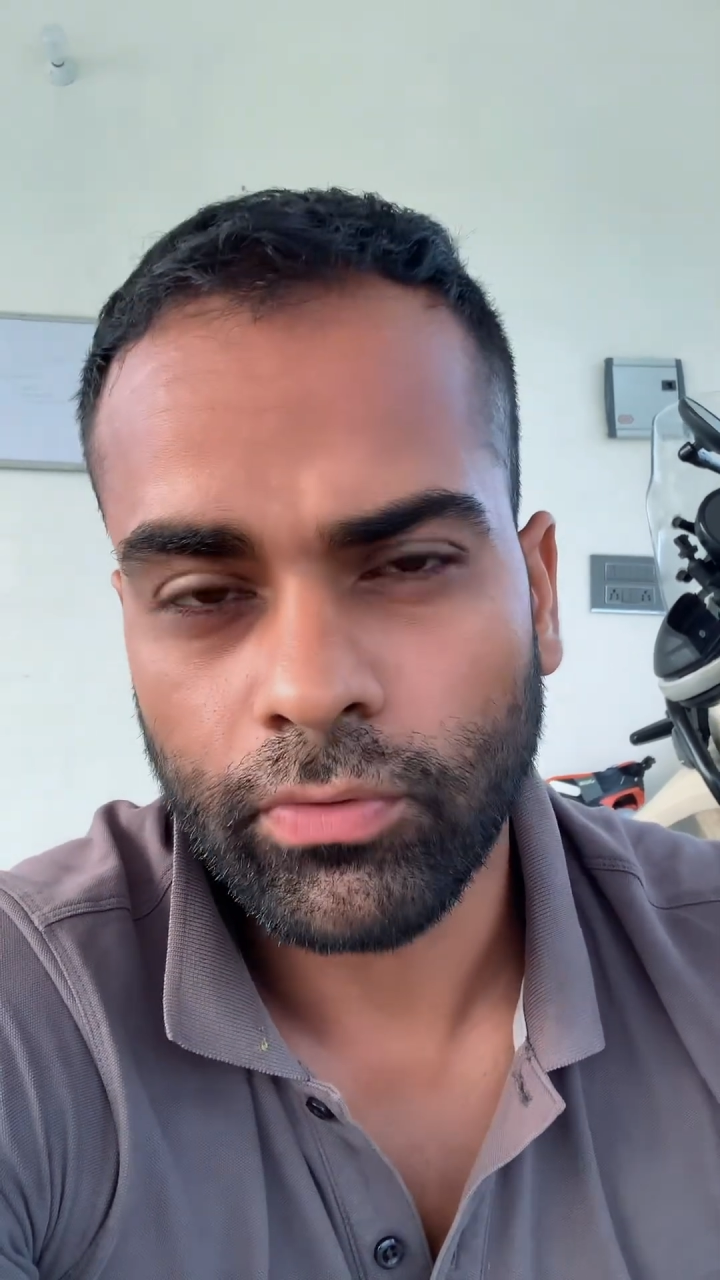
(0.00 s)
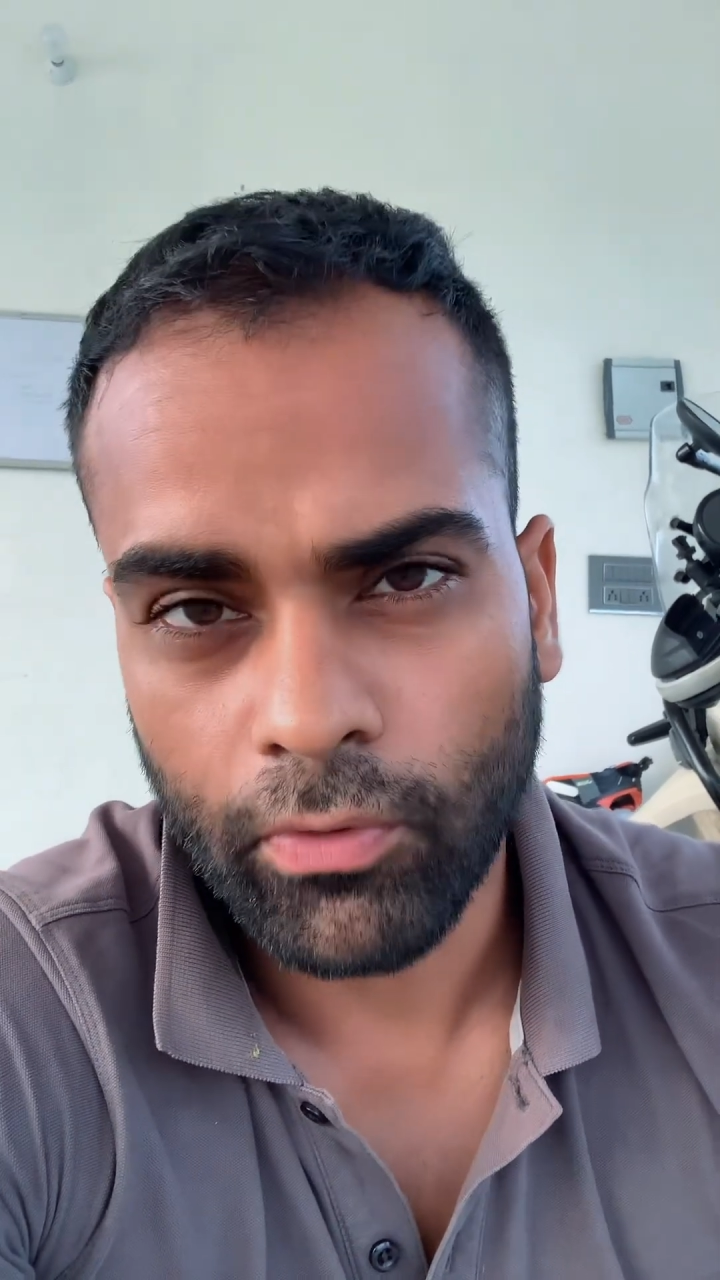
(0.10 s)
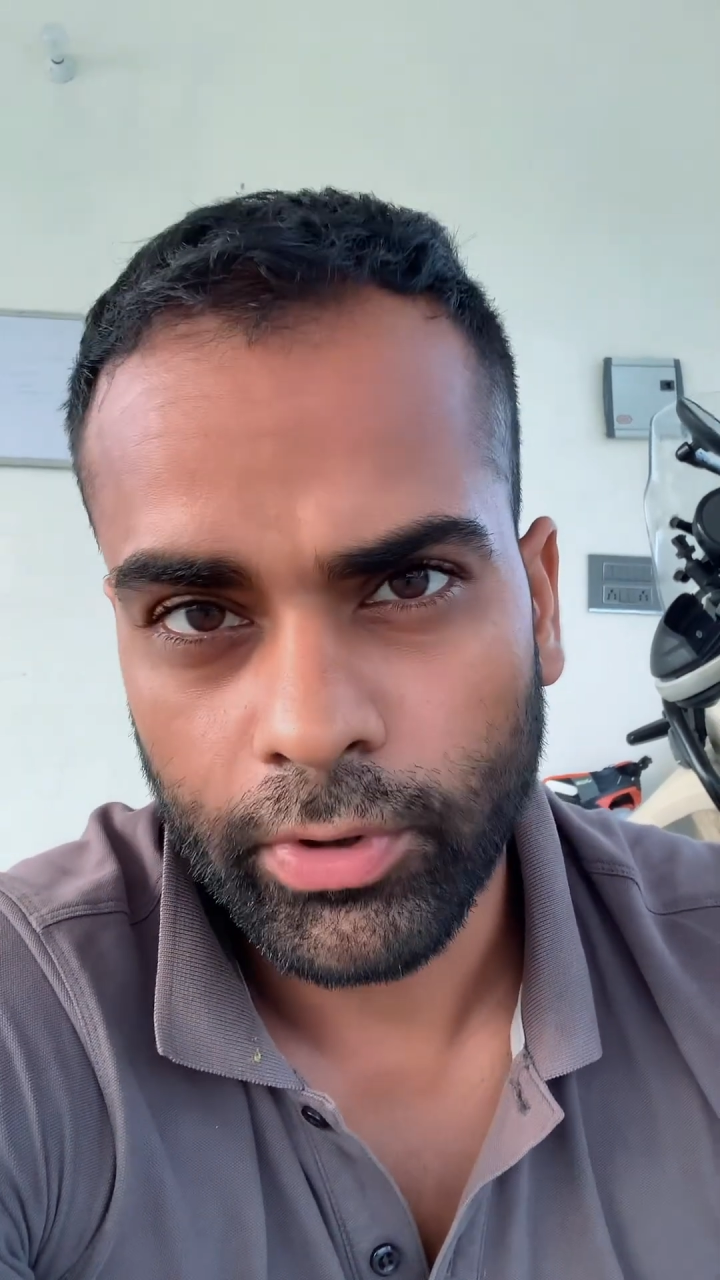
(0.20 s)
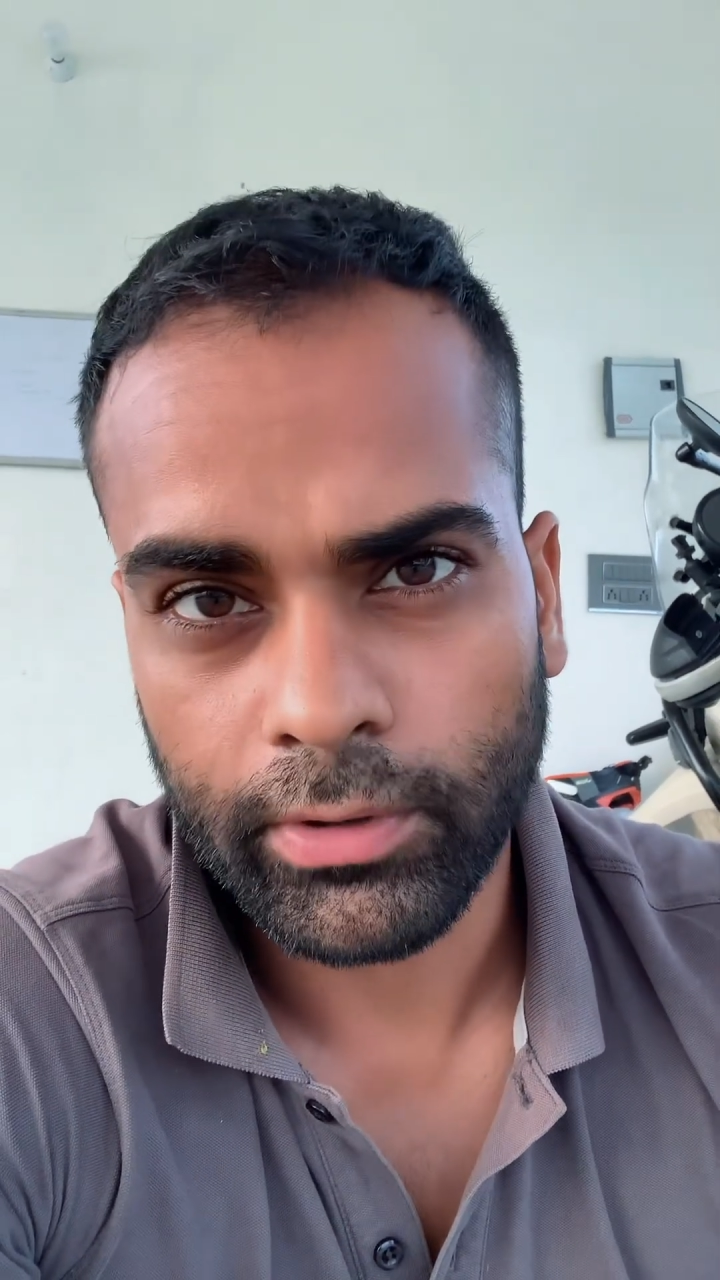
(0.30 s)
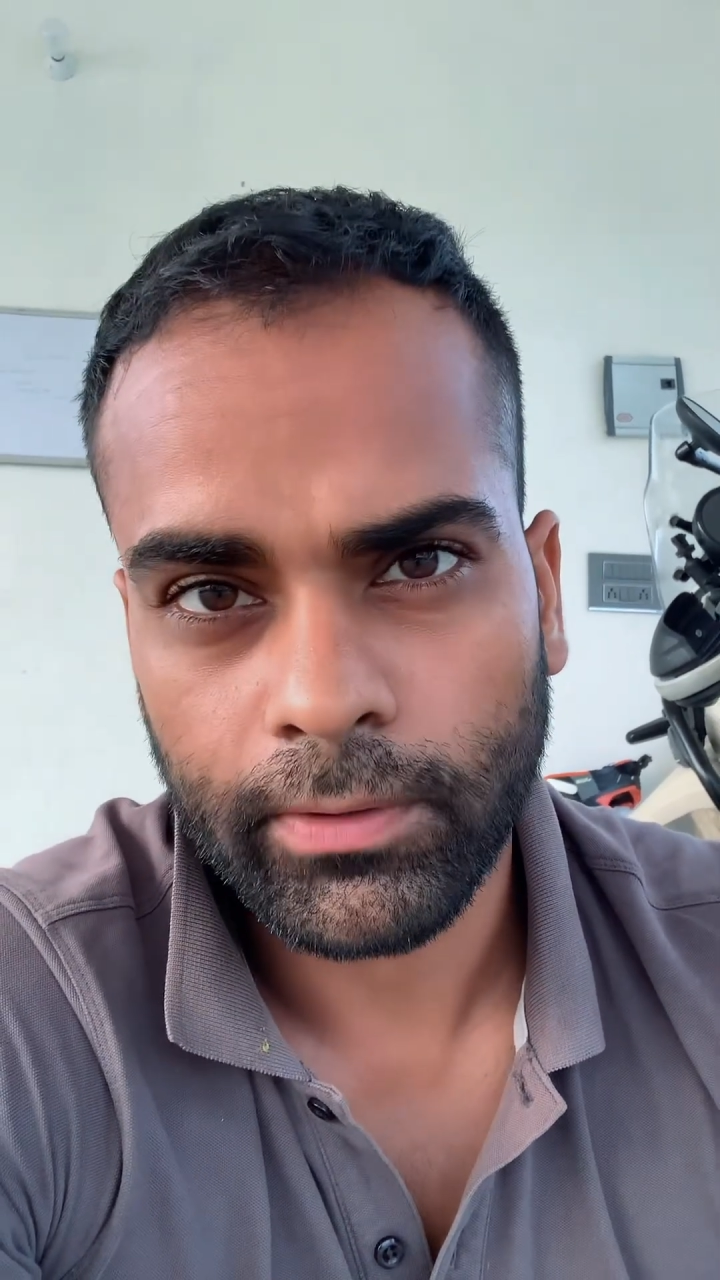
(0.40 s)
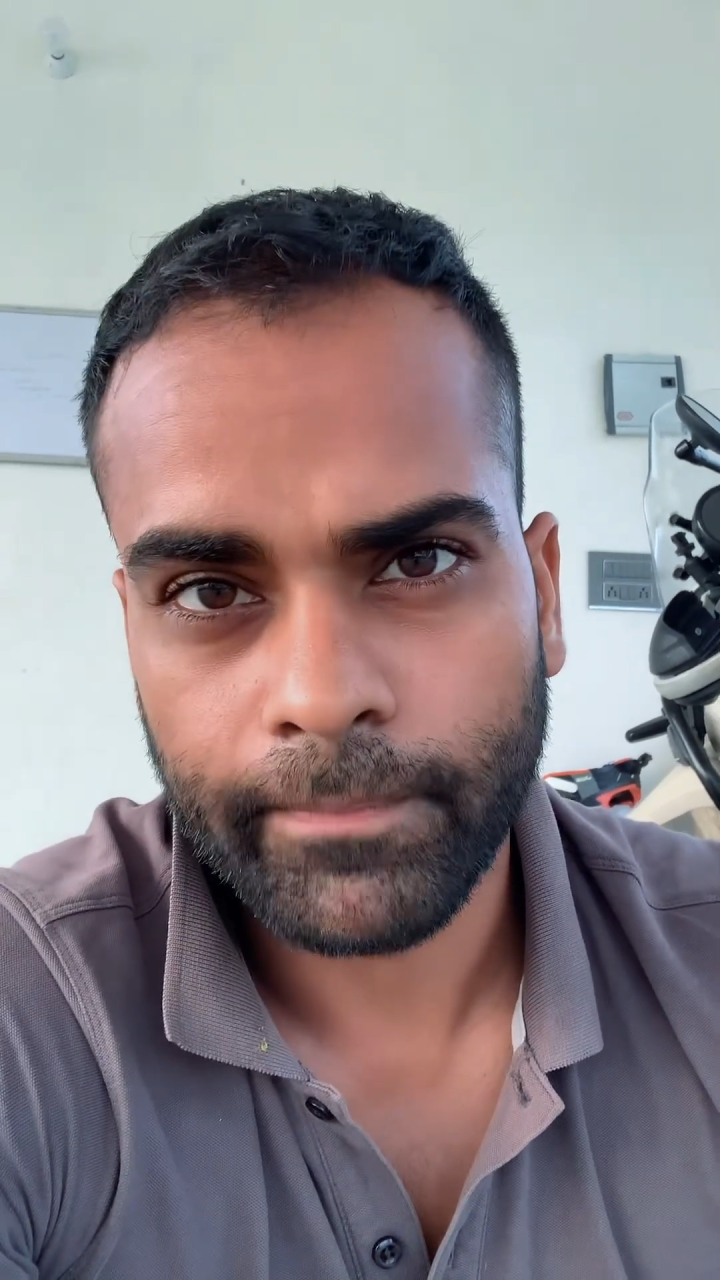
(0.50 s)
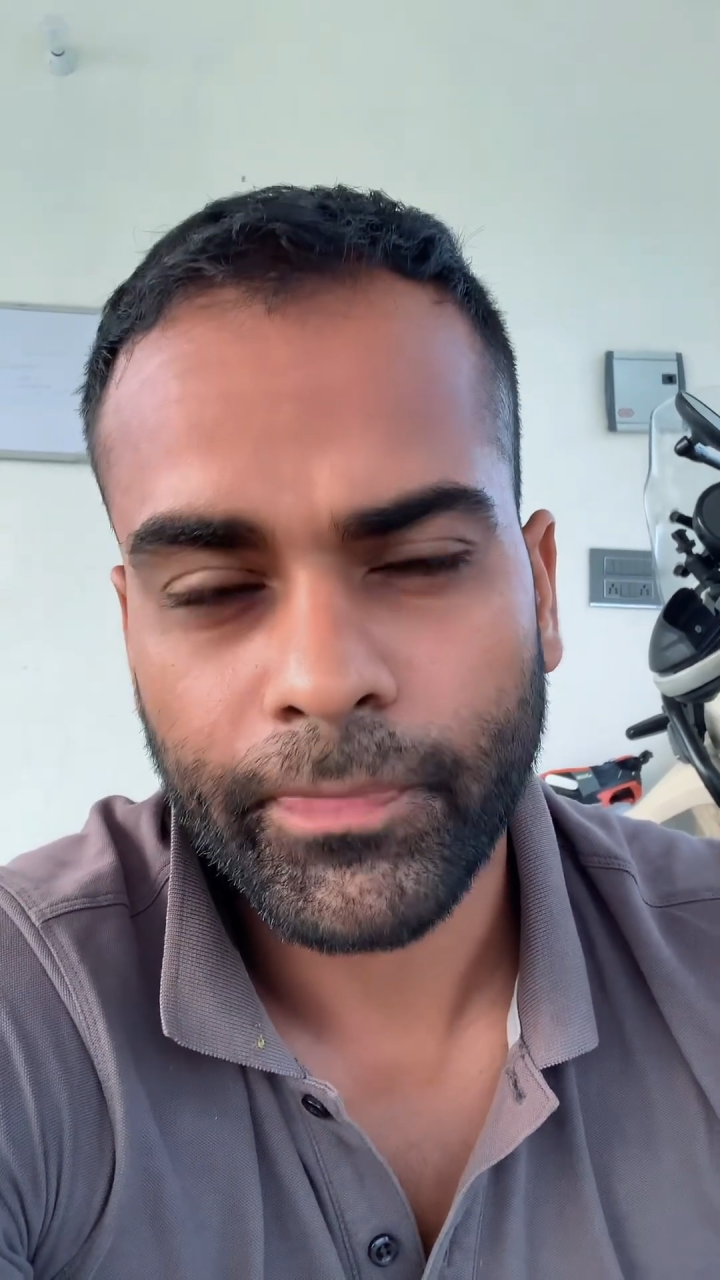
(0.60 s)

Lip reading: oil.